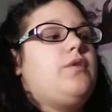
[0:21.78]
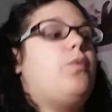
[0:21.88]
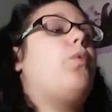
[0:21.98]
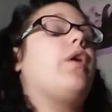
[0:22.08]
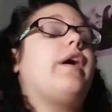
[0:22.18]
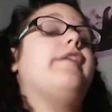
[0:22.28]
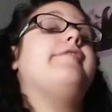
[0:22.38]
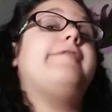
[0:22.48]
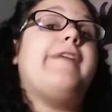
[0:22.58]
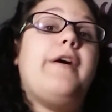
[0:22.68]
where I
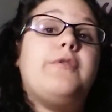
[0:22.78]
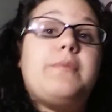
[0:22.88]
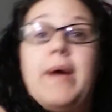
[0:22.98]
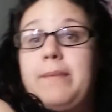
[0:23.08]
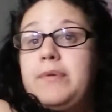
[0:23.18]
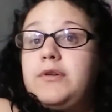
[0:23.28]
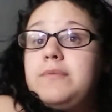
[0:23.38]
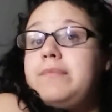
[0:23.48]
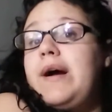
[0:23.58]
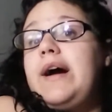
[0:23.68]
found my
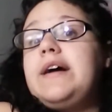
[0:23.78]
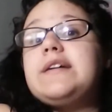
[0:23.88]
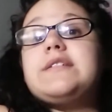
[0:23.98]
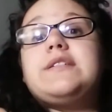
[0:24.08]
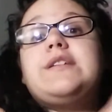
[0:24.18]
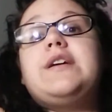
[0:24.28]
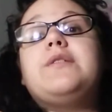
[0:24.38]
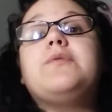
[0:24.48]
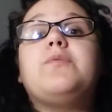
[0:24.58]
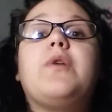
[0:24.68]
perm box
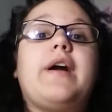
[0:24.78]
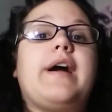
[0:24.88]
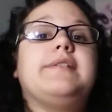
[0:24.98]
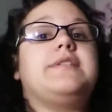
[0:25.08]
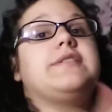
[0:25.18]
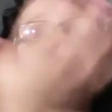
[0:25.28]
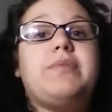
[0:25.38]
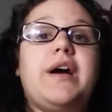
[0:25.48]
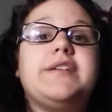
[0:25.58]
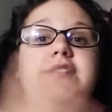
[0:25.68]
and where I got the
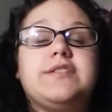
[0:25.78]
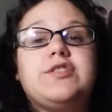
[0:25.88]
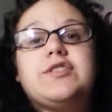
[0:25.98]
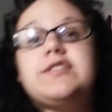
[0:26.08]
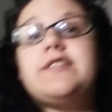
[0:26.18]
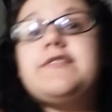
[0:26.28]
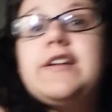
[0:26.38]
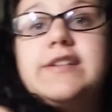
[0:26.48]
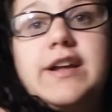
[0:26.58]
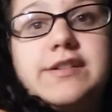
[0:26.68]
supplies and just stuff
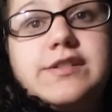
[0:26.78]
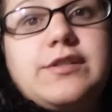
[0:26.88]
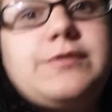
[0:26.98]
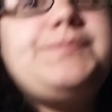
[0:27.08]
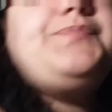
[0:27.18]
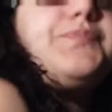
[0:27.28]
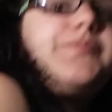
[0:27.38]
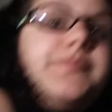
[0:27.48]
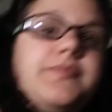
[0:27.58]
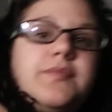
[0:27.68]
like that. So
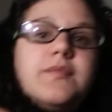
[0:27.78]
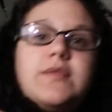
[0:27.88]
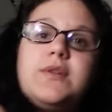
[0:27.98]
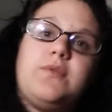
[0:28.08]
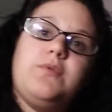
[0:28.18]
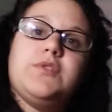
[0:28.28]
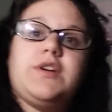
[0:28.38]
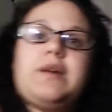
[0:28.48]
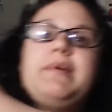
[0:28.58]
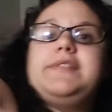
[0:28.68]
we'll
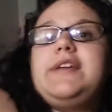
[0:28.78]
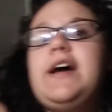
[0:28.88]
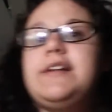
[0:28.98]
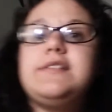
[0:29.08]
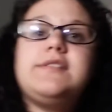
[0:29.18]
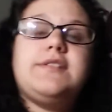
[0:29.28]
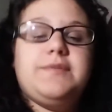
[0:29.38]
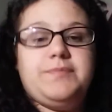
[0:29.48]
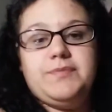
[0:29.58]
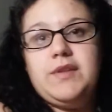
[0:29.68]
talk about that.
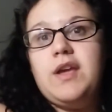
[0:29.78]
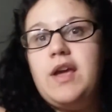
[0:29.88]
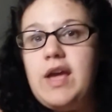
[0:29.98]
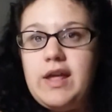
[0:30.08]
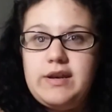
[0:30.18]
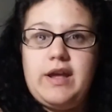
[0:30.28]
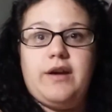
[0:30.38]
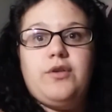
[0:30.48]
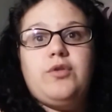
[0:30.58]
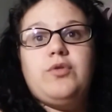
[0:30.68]

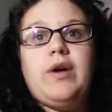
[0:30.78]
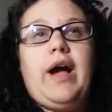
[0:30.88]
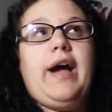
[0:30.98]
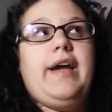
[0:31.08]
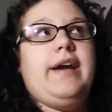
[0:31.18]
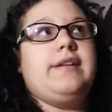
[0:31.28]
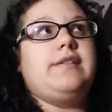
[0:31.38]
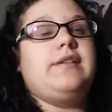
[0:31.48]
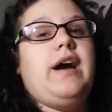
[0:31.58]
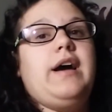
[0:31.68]
Now, I
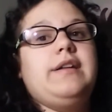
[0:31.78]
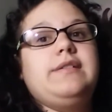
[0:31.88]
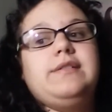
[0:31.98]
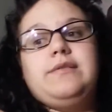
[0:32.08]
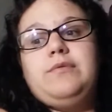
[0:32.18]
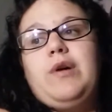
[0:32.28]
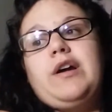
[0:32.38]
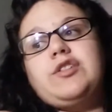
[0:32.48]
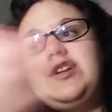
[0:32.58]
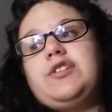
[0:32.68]
had gotten, well,
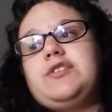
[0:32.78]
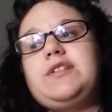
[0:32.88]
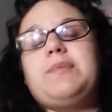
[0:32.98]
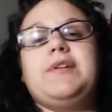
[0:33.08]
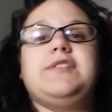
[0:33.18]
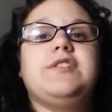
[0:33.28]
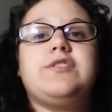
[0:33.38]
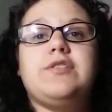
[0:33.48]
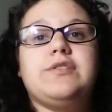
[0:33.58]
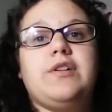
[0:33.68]
actually, I should say my
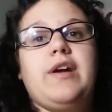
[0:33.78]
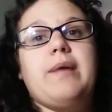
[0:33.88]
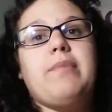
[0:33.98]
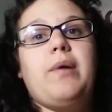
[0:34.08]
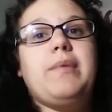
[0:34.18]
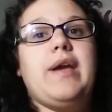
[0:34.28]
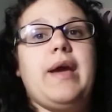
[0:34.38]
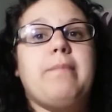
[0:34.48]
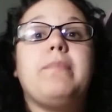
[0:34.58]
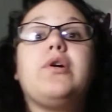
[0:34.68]
sister-in-law had bought me
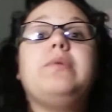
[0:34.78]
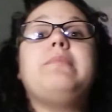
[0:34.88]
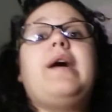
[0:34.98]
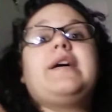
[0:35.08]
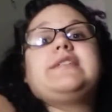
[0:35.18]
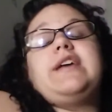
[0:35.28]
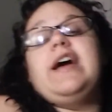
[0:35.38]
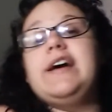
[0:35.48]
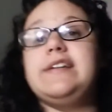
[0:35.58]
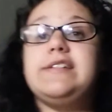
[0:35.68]
a perm box
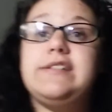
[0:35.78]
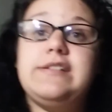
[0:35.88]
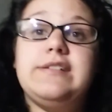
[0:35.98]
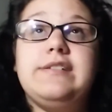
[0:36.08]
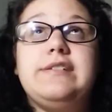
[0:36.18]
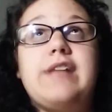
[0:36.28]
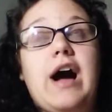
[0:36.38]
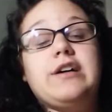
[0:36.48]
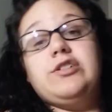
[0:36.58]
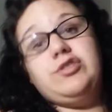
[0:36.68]
at
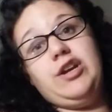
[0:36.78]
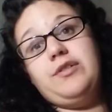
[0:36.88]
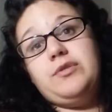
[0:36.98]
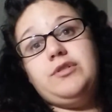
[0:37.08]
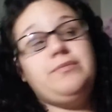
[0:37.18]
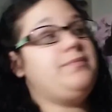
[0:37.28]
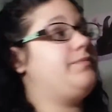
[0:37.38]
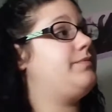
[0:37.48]
Dollar General